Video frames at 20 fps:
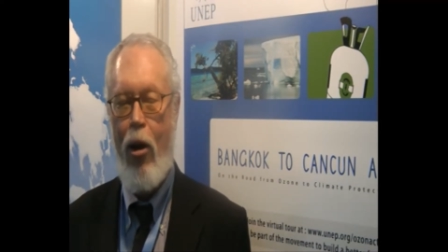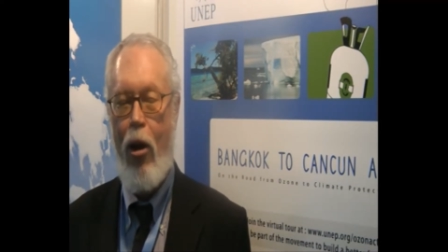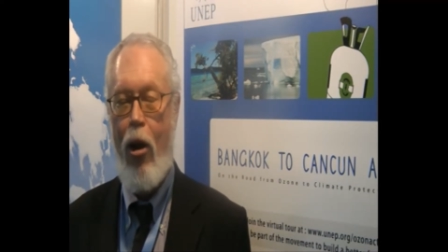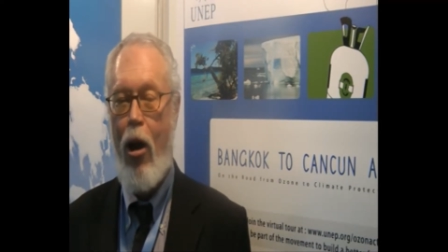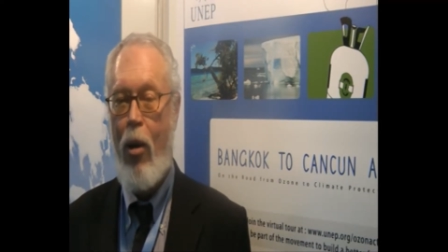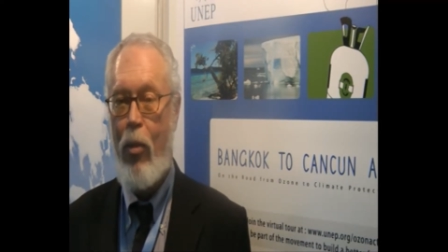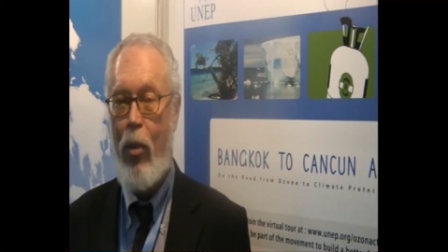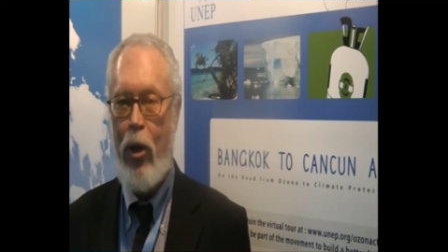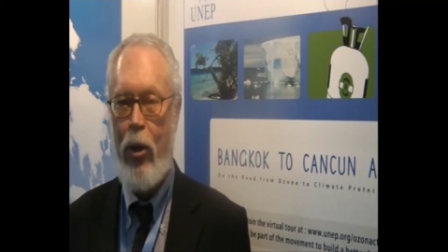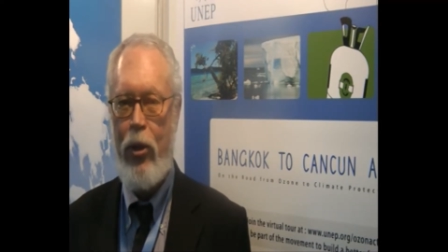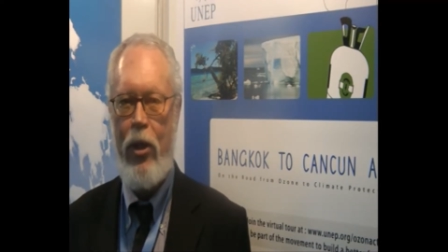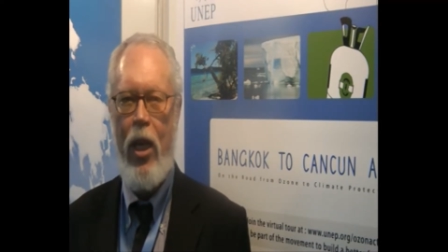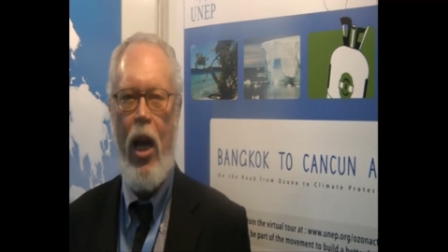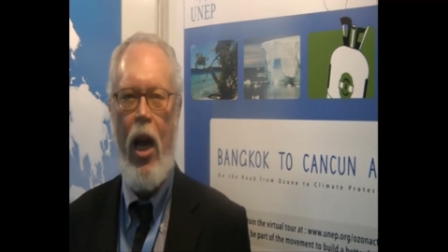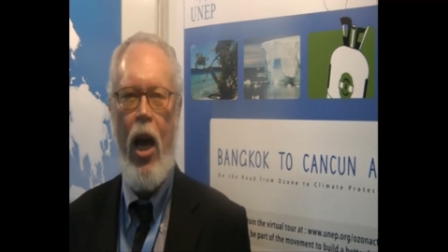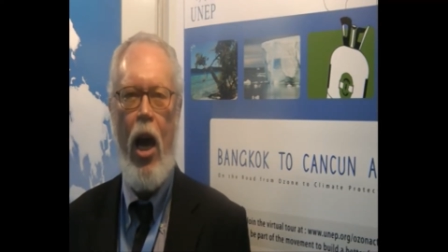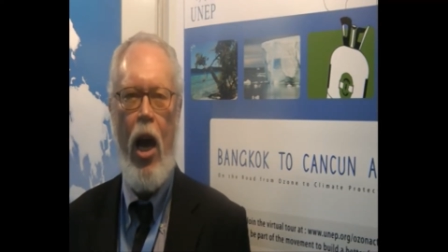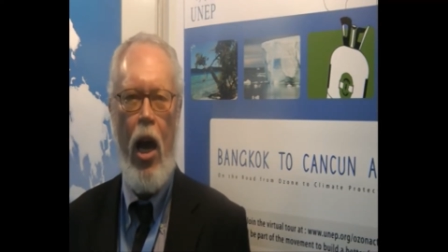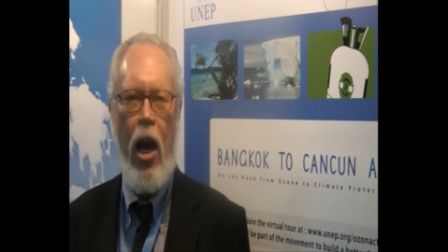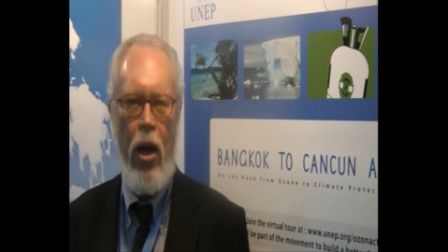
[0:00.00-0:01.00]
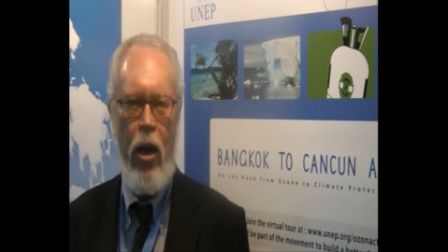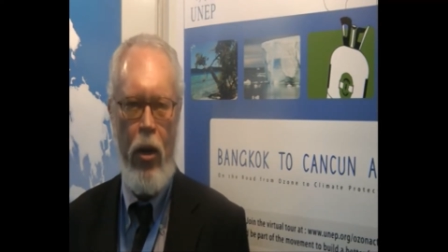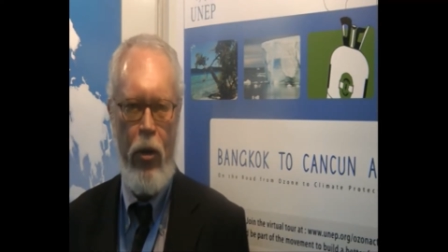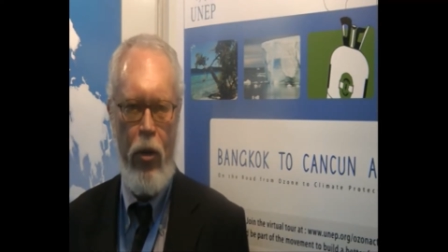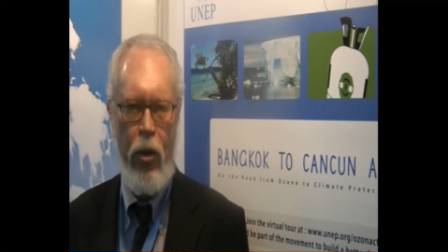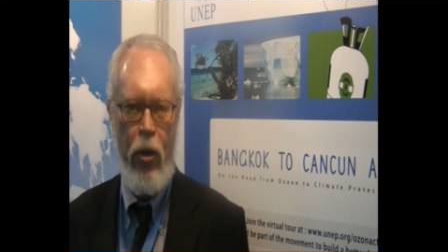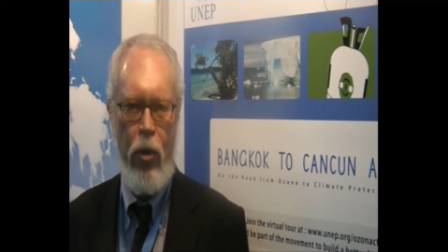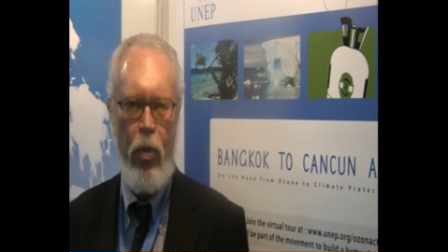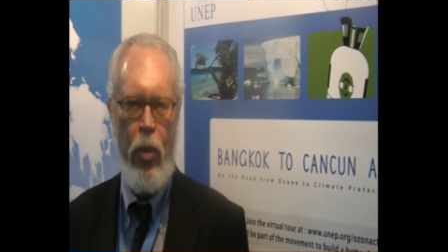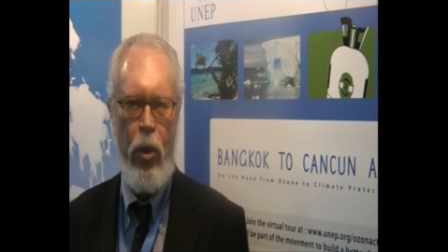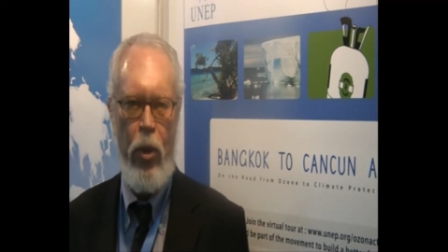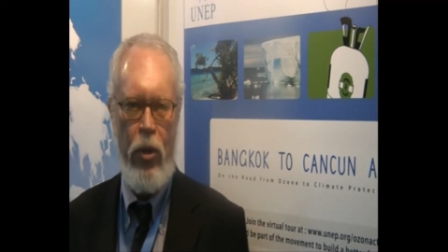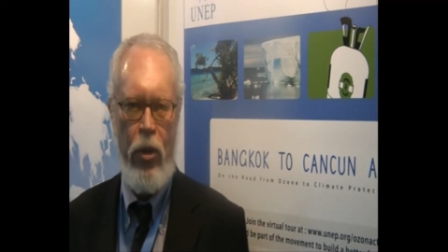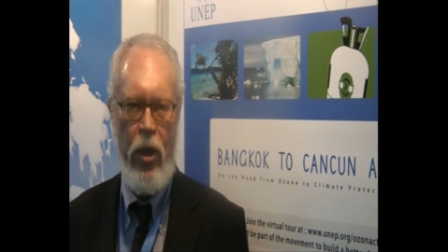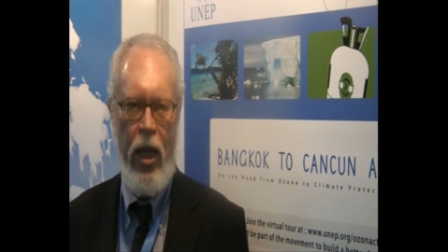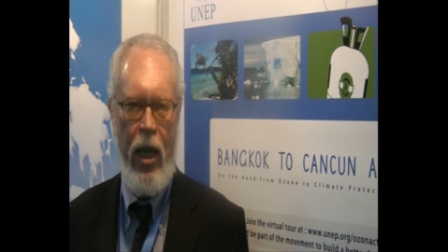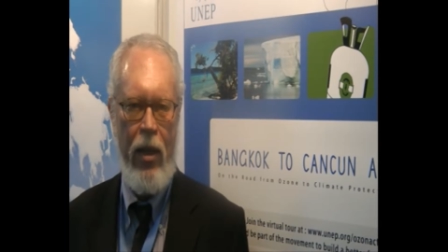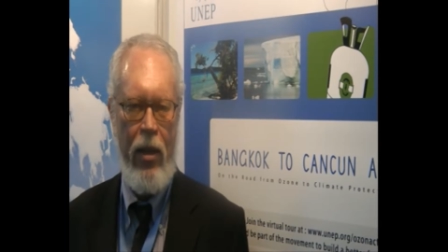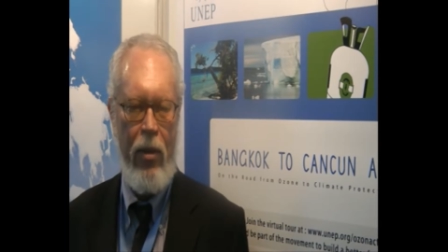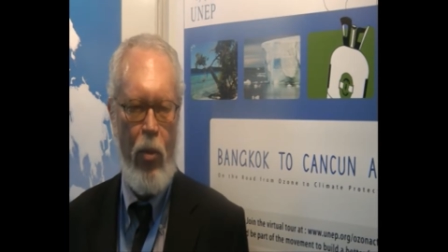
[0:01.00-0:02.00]
almost
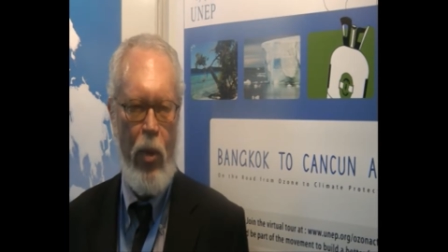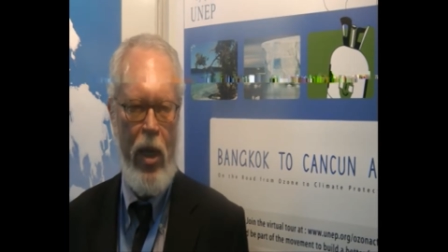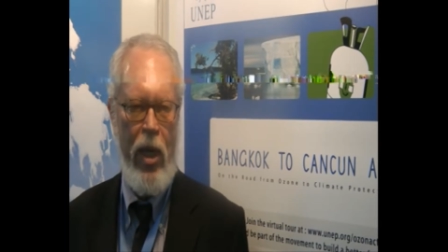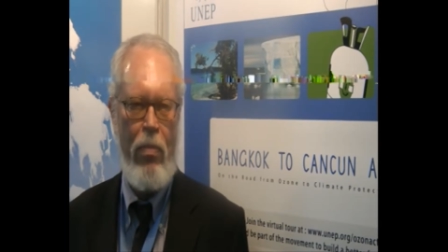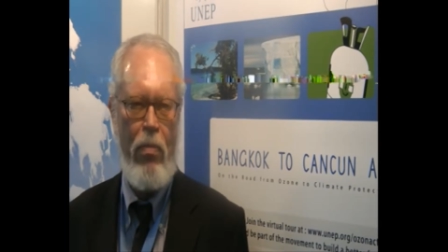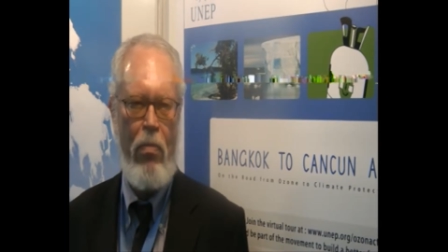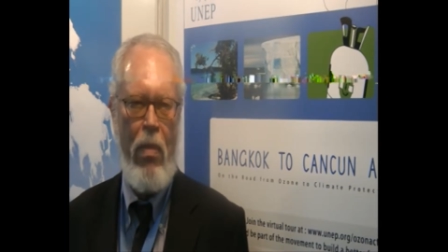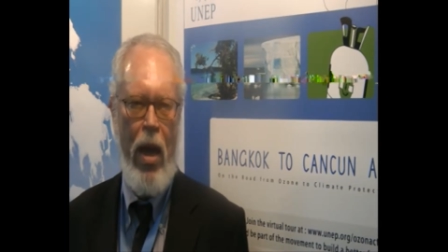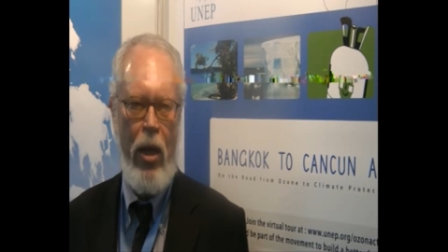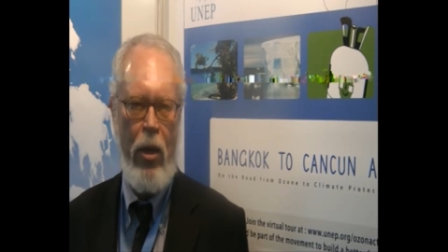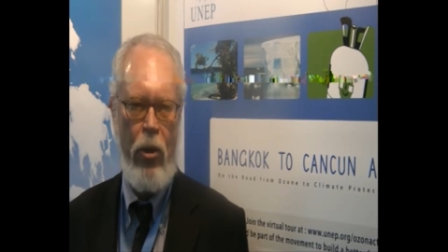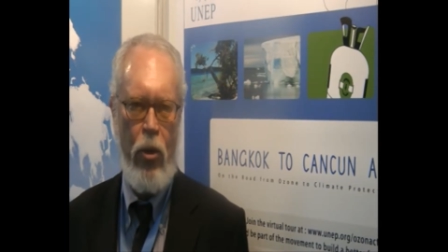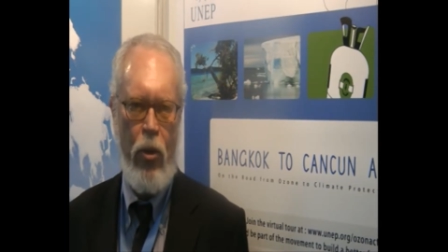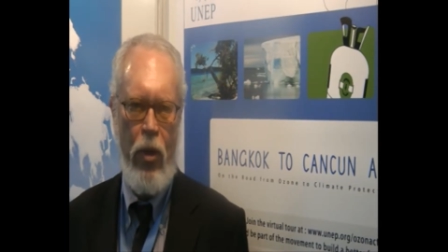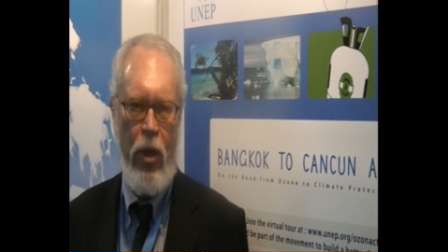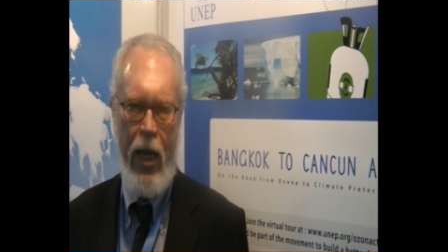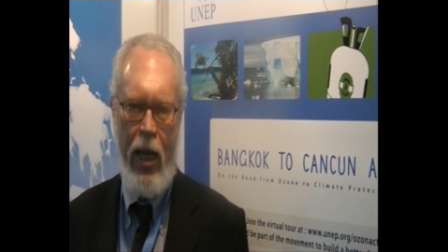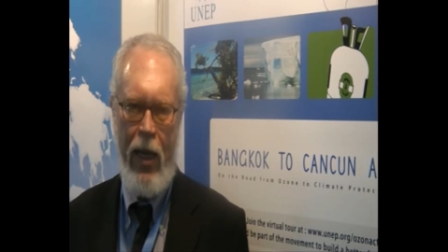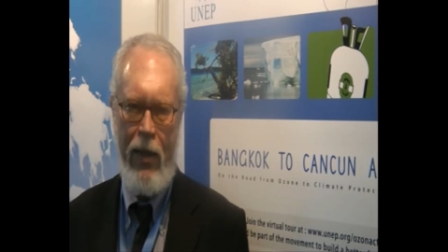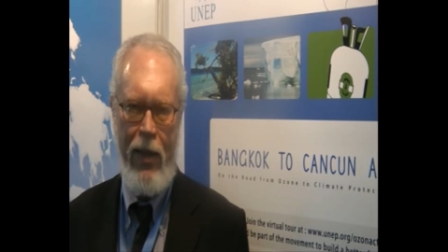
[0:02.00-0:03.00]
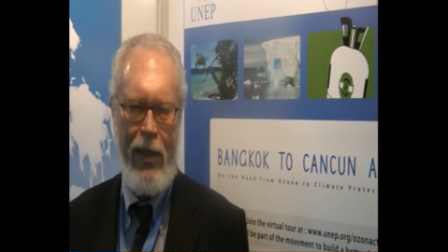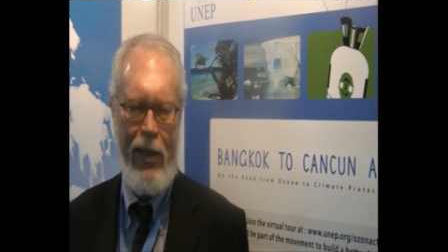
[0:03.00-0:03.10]
100%. We can measure that.